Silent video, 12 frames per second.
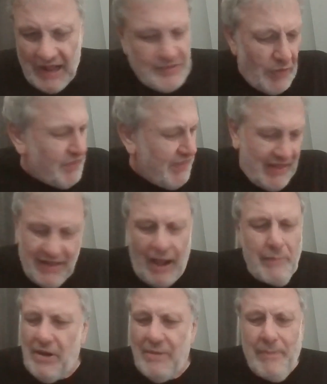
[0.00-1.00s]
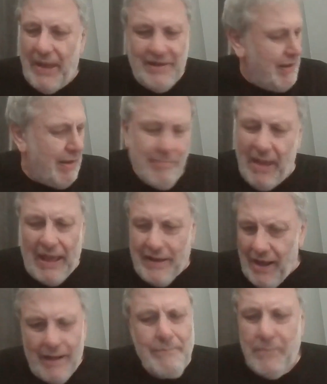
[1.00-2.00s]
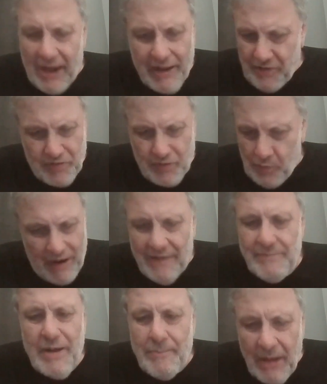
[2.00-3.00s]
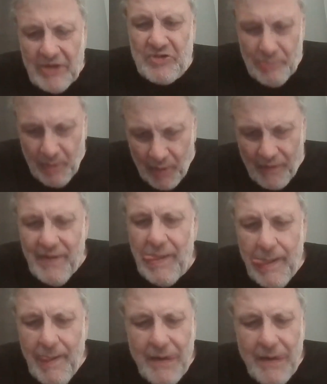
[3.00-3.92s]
I don't think I will make a mega breakthrough. I'm much more